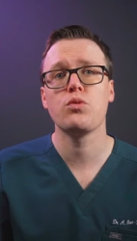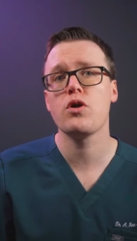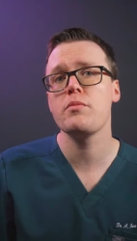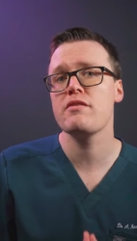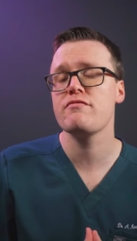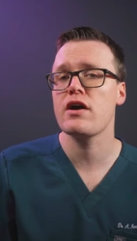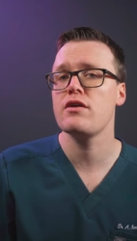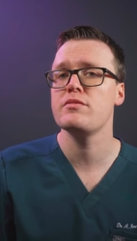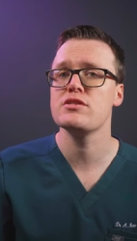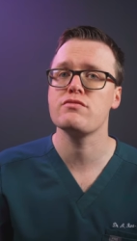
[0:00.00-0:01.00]
warm
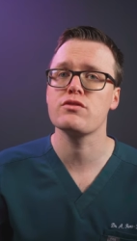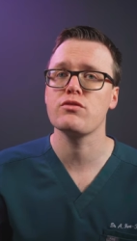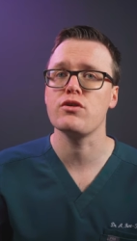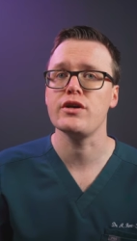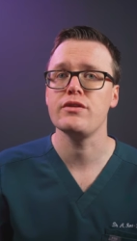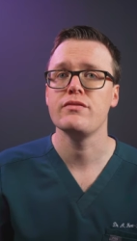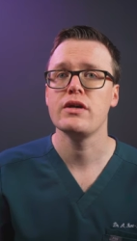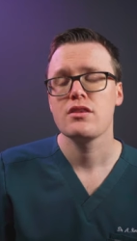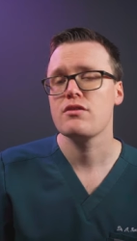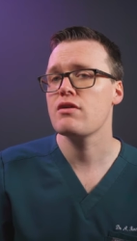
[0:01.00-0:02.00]
environment of the groin.
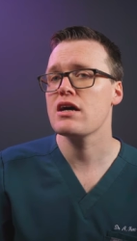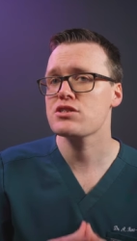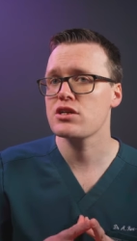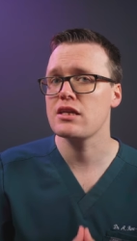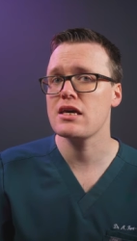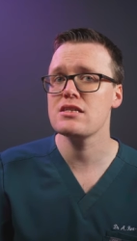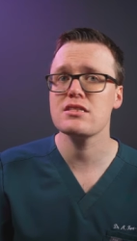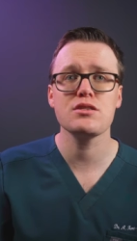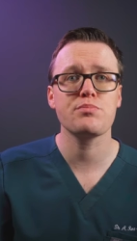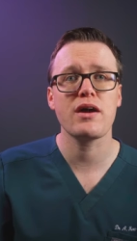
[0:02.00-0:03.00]
The rash can
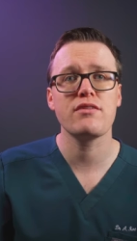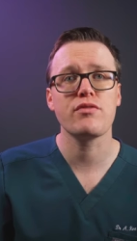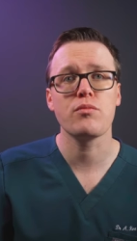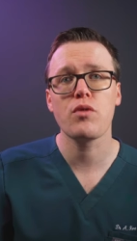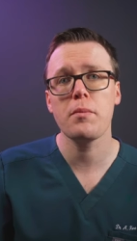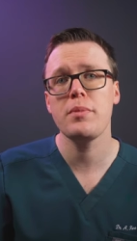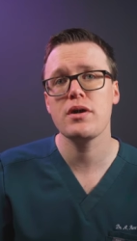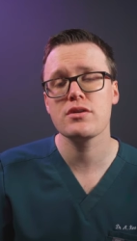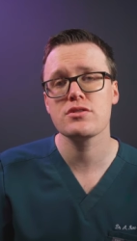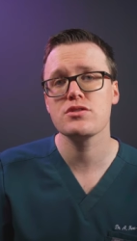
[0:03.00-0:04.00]
easily spread from one
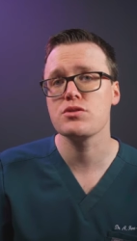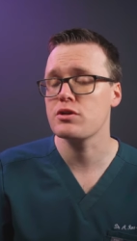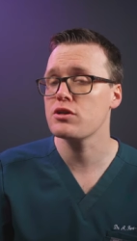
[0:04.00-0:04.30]
person to